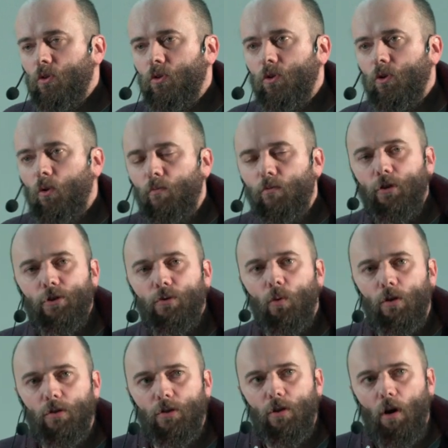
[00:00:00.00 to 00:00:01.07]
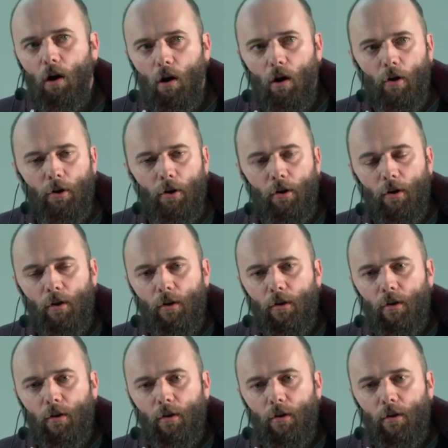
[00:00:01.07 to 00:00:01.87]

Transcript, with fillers: uh, obvious ones are